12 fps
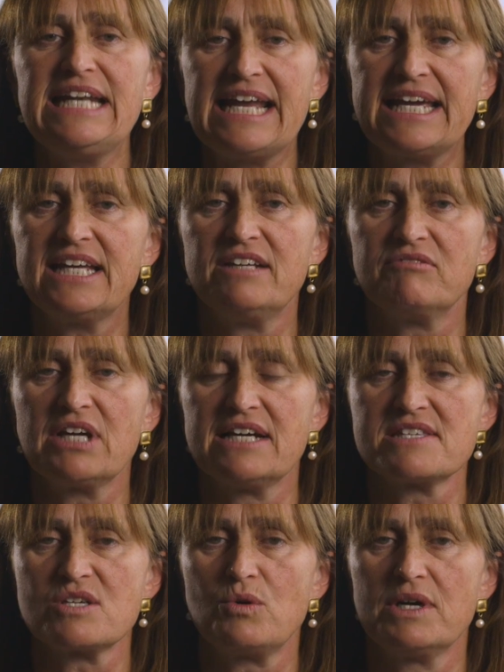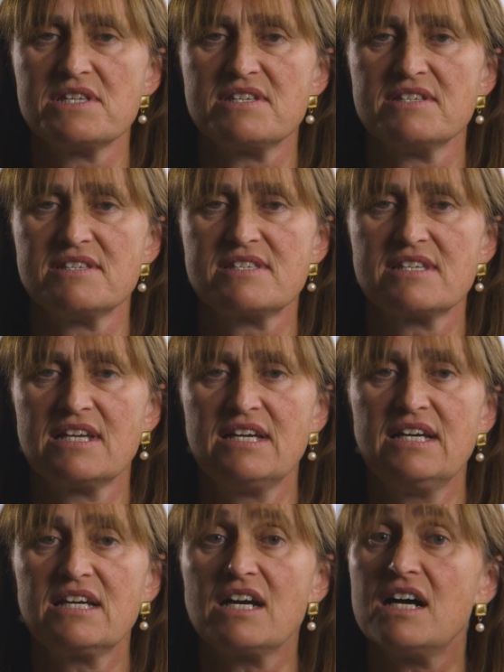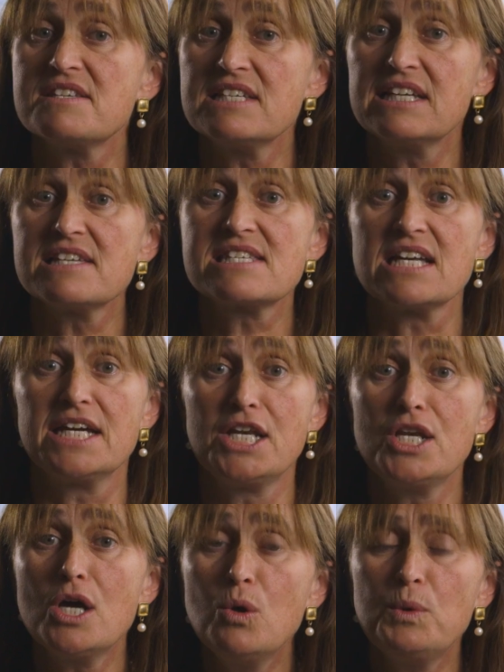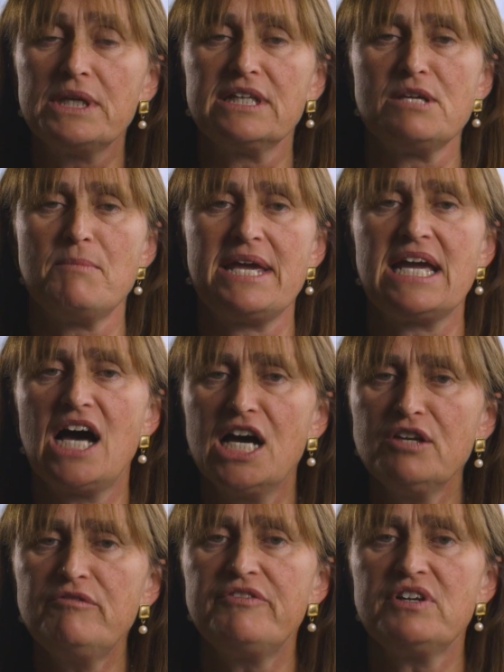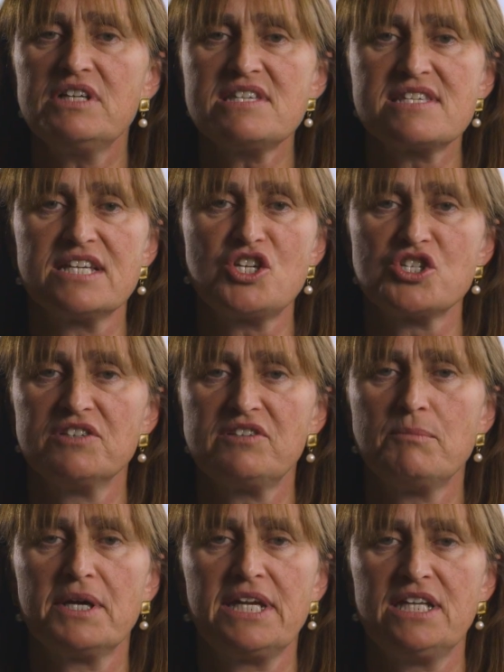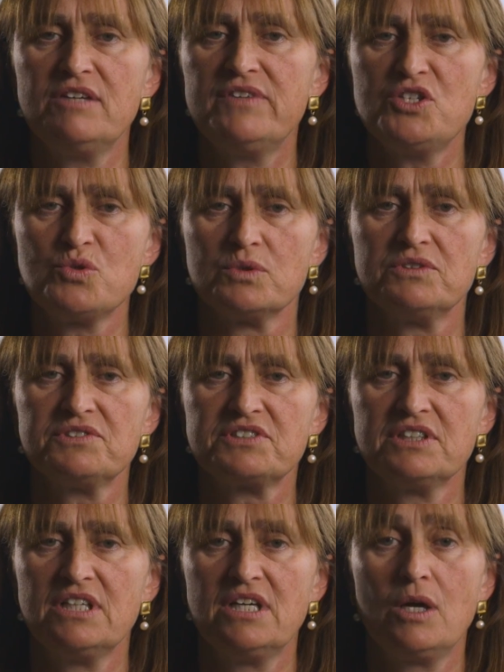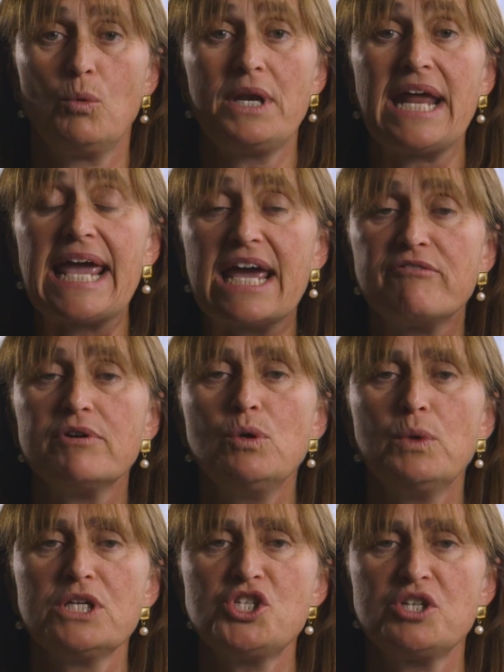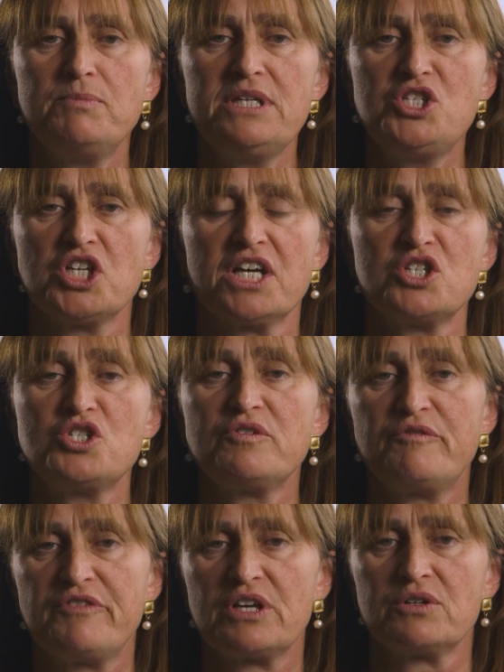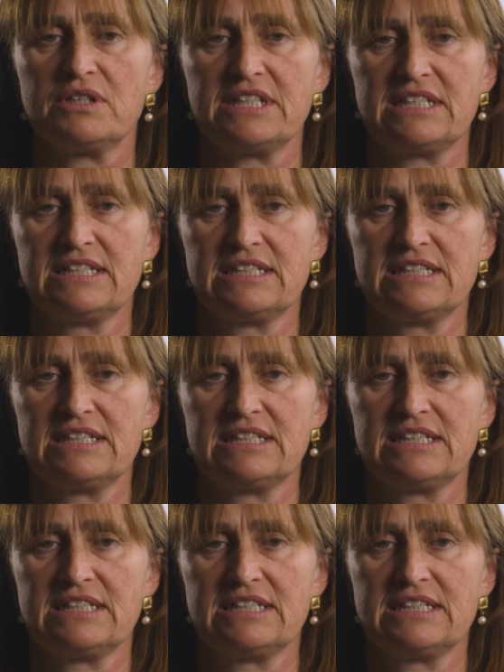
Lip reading: negative consequences, causing us to unknowingly make unfair distinctions among individuals when everyone should be judged fairly.